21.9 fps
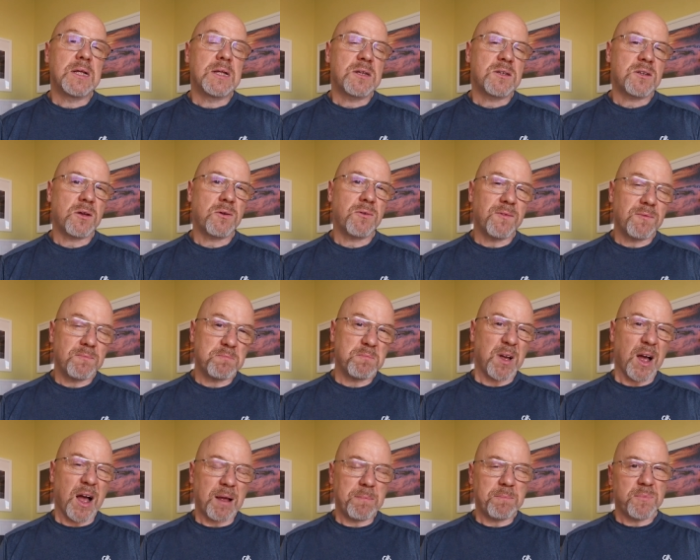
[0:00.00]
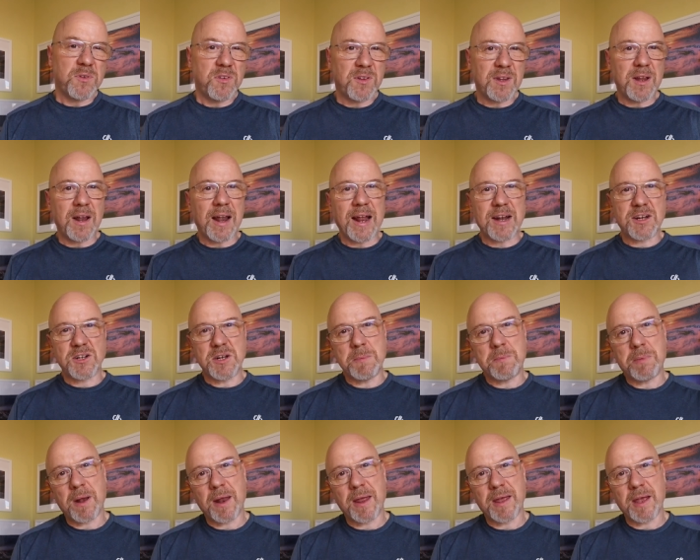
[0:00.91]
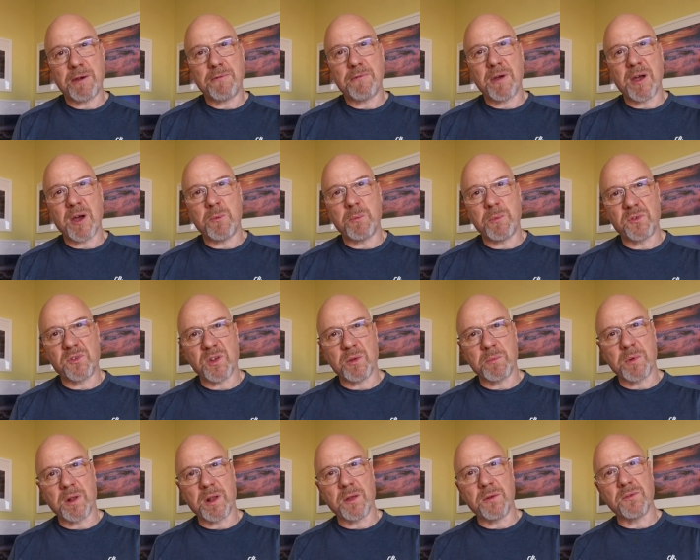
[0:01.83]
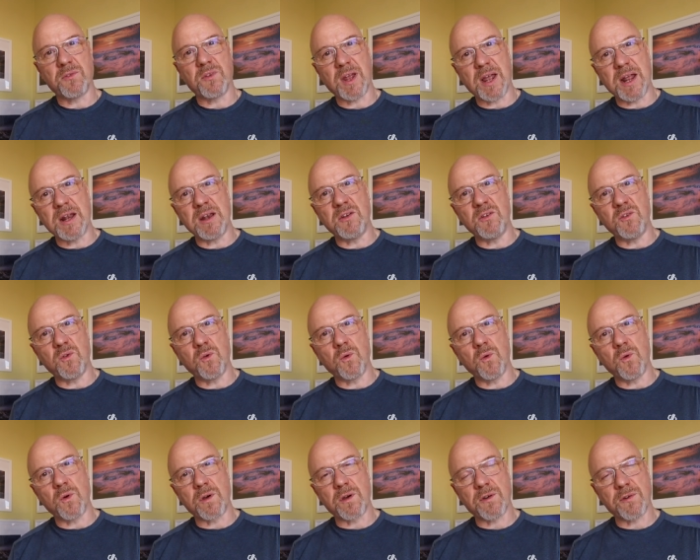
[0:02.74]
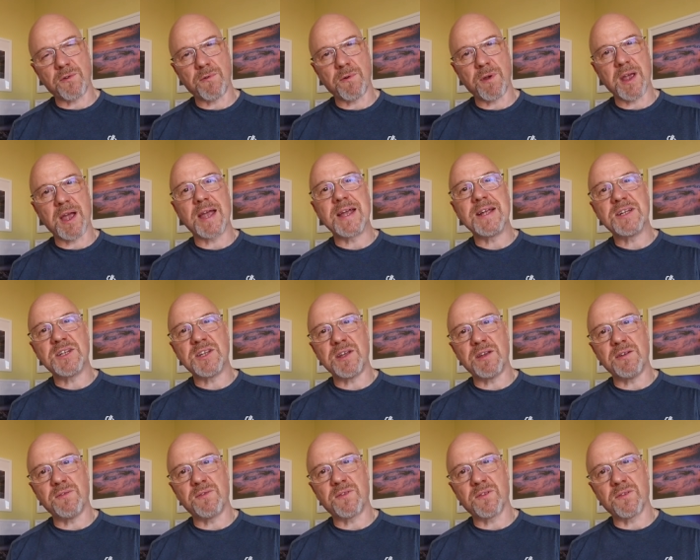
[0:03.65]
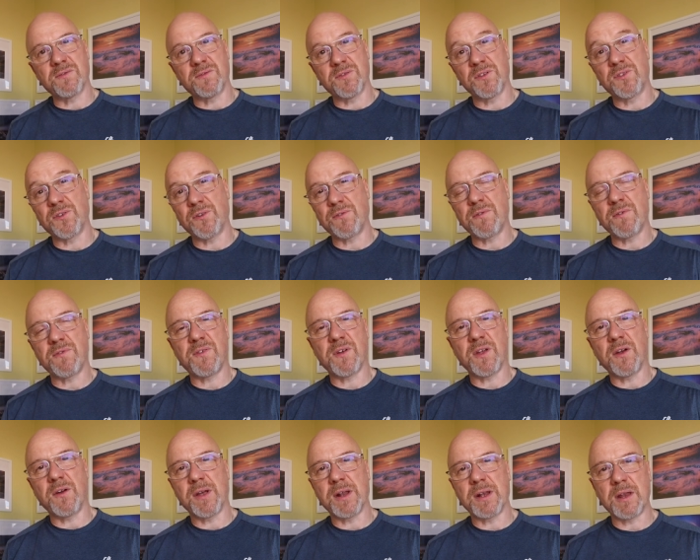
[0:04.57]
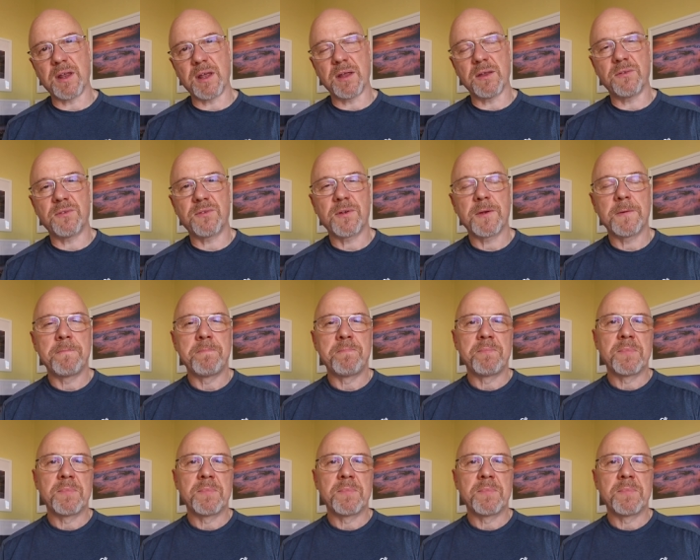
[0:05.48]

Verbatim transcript: So I'm still actually playing around with some of those indoor creative photography ideas.